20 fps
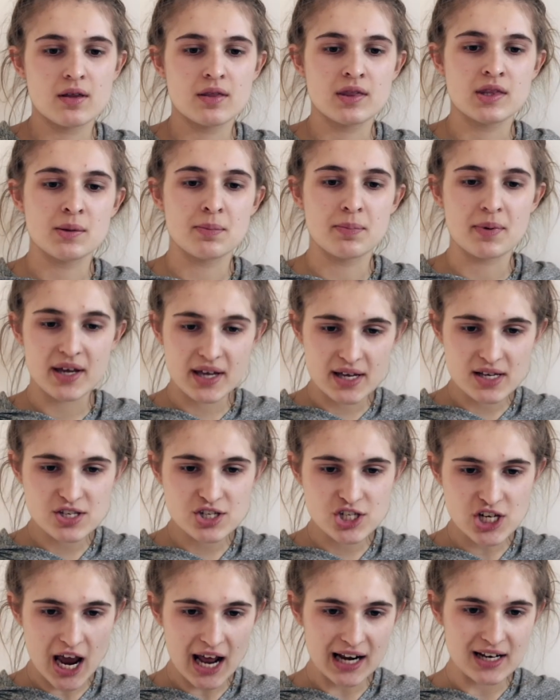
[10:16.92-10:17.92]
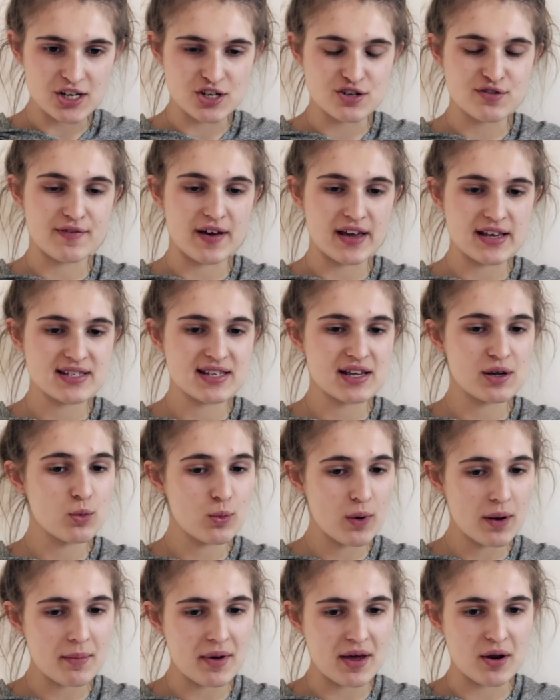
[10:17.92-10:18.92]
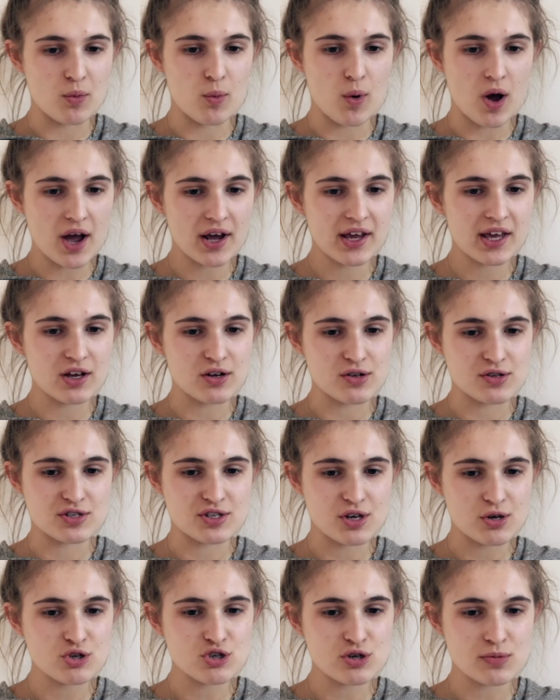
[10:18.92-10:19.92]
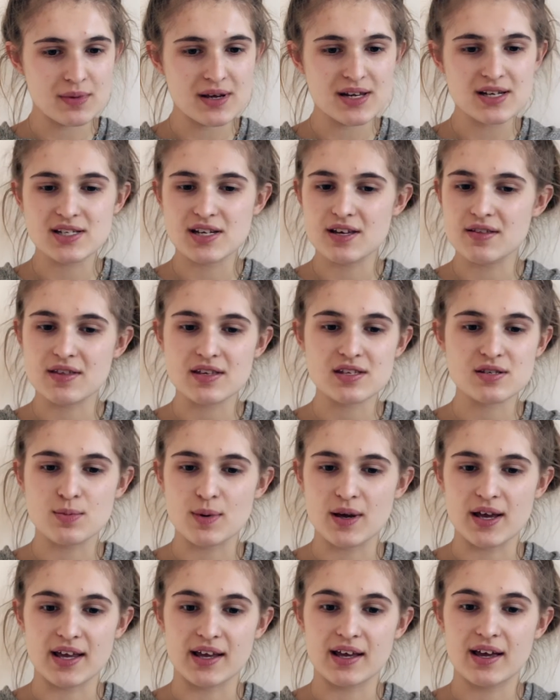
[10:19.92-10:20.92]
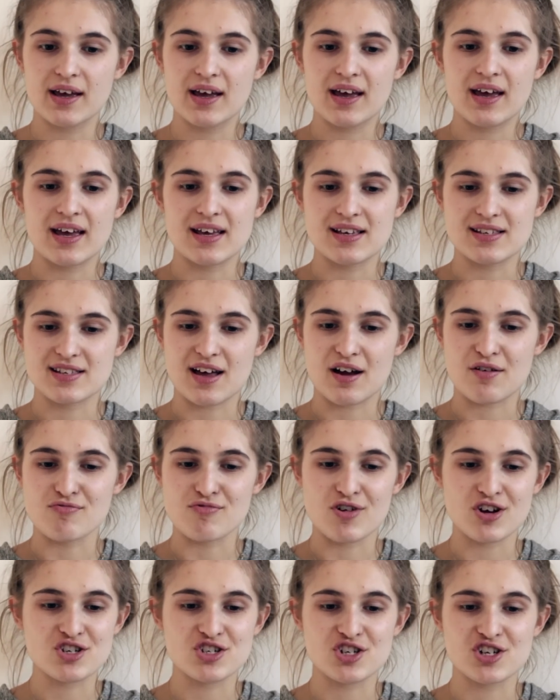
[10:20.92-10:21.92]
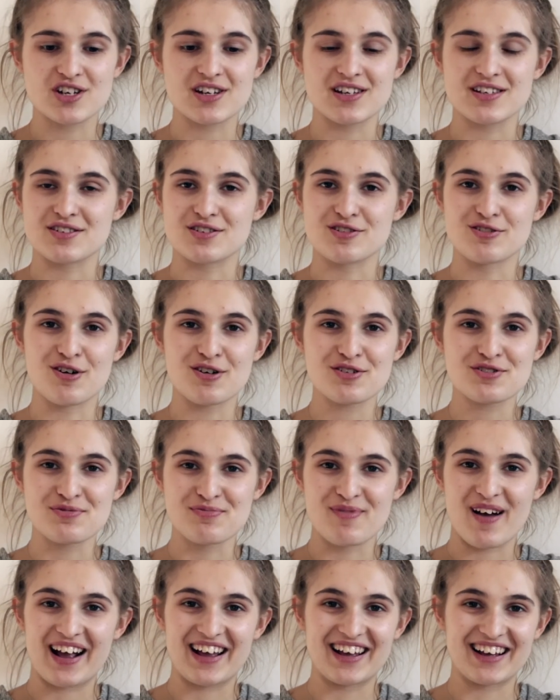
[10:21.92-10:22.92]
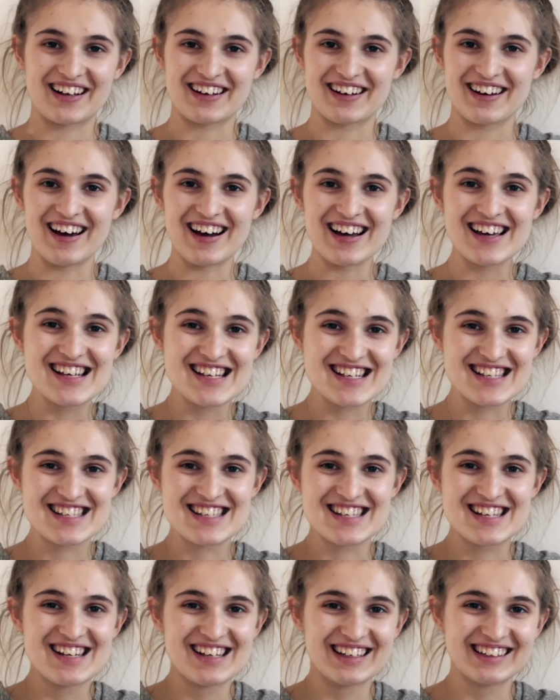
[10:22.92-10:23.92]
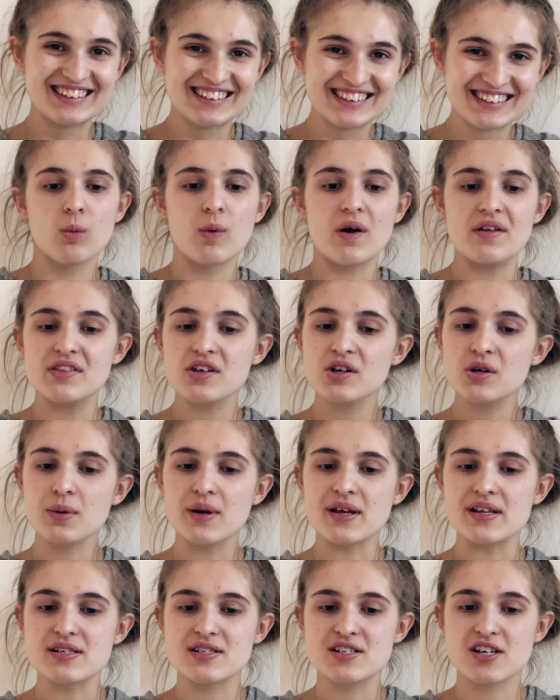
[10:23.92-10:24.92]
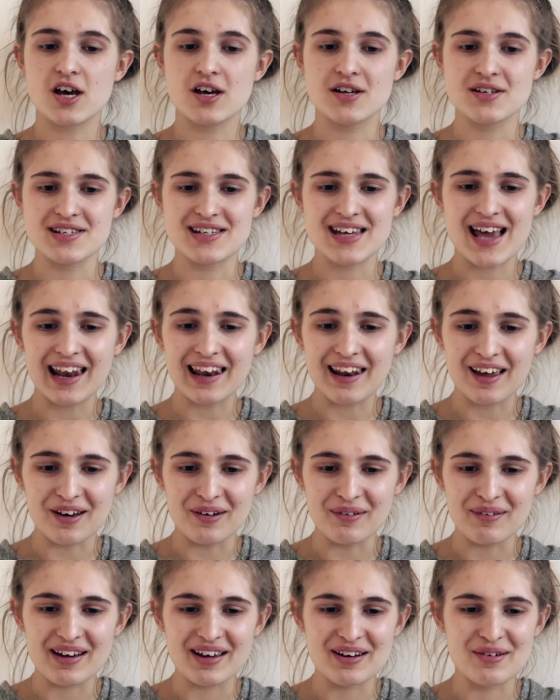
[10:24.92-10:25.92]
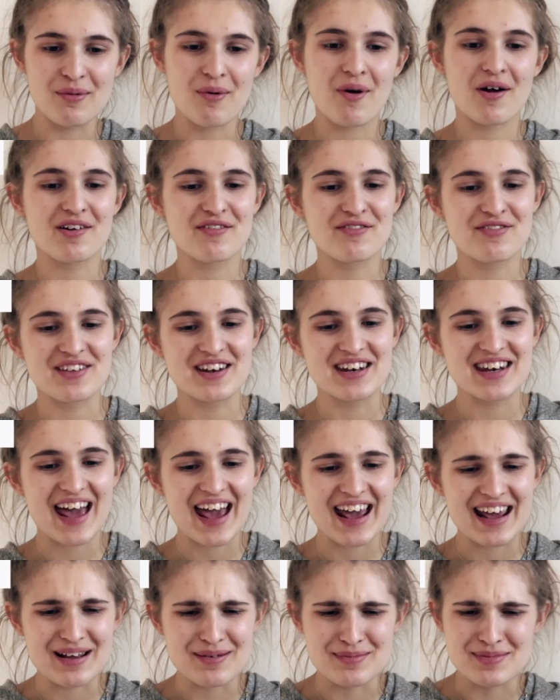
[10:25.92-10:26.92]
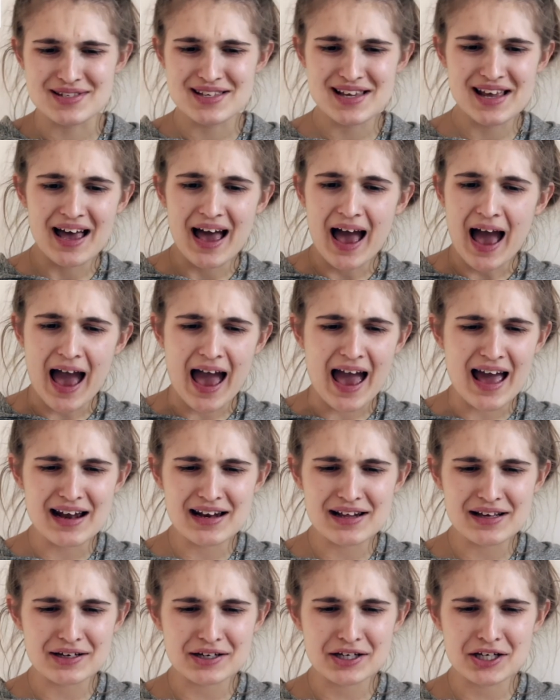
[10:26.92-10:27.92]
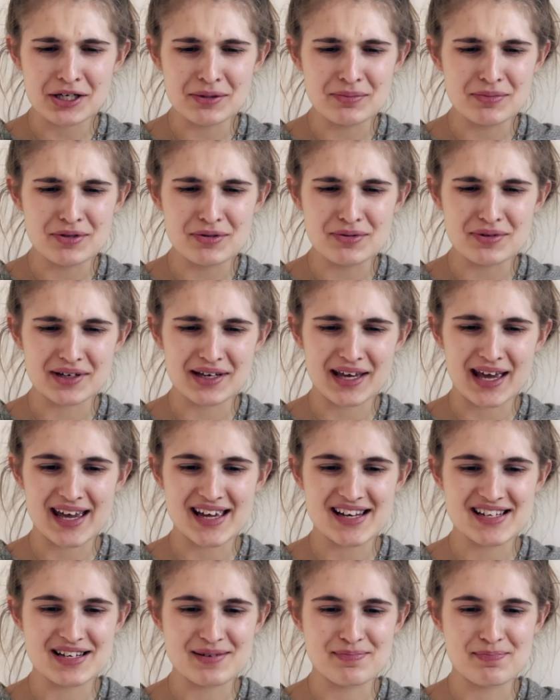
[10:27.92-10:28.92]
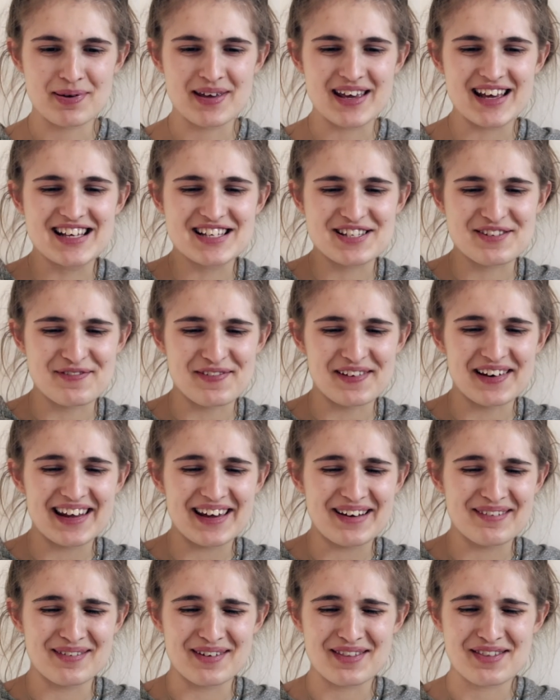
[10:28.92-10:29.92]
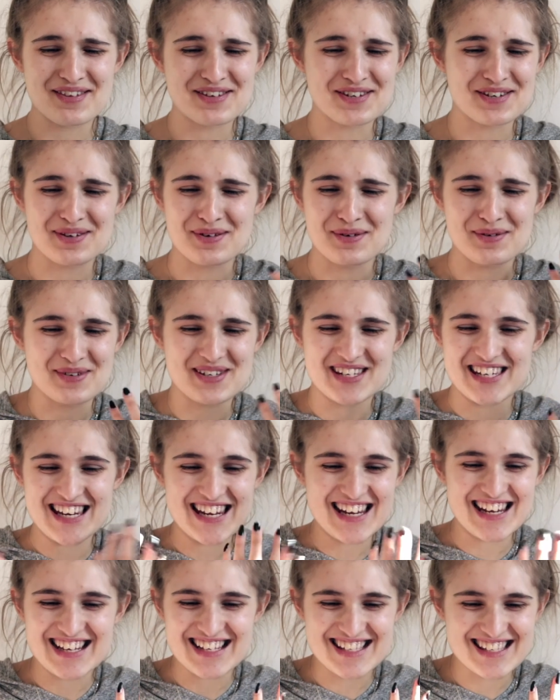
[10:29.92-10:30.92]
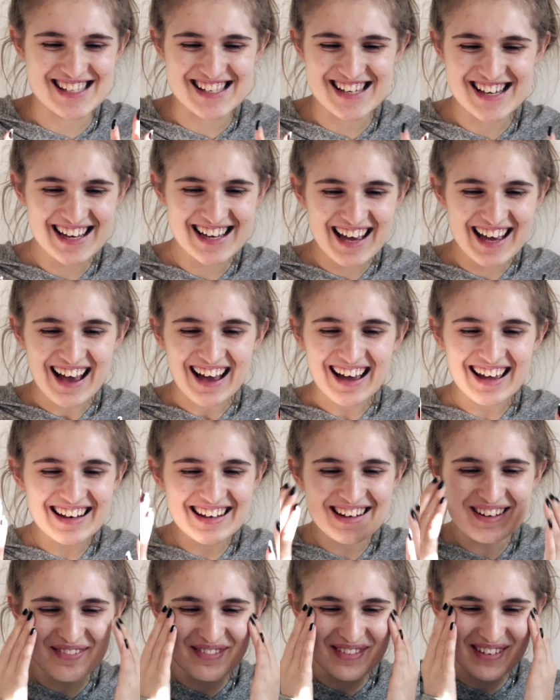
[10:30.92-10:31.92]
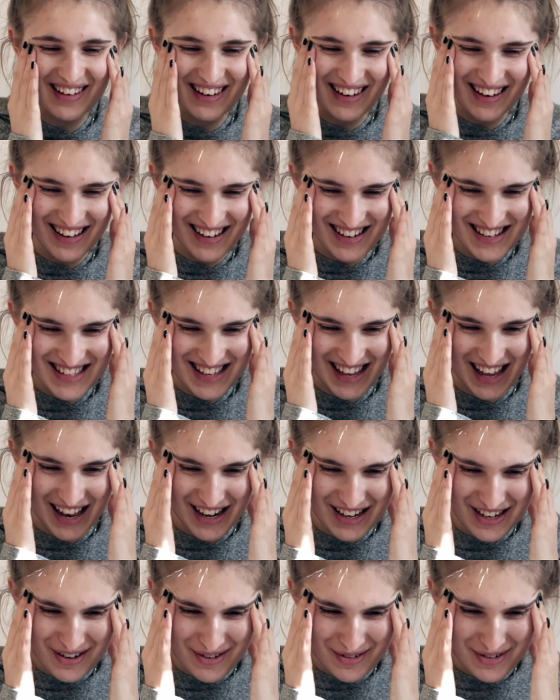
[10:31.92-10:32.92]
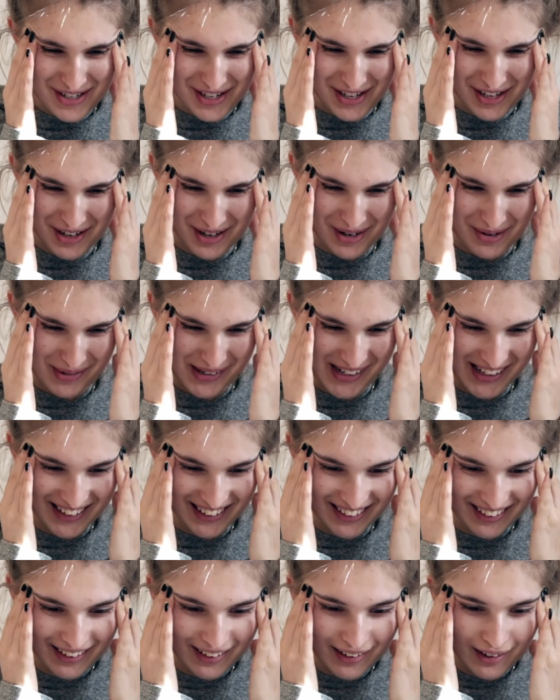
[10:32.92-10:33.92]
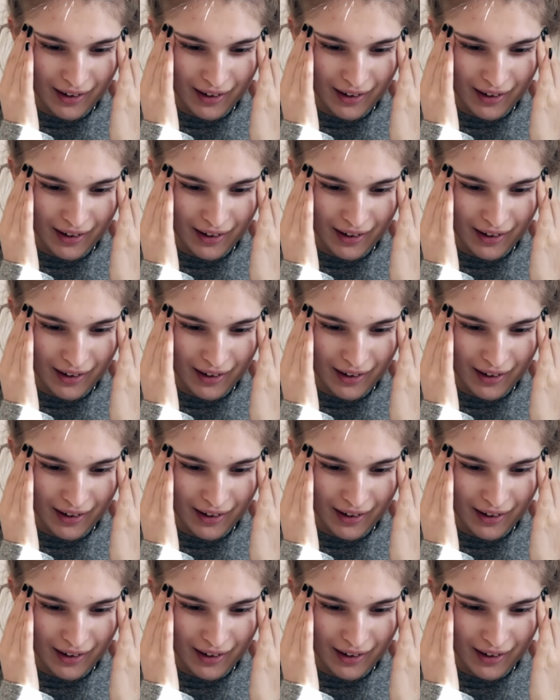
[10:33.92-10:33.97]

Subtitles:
The biggest challenge facing women working on social media this week is that Russian is not recognized. When the queens turned yellow in one of the names, Elliot communicated peacefully with 2Ts, Olivia Lux and Utica Queen.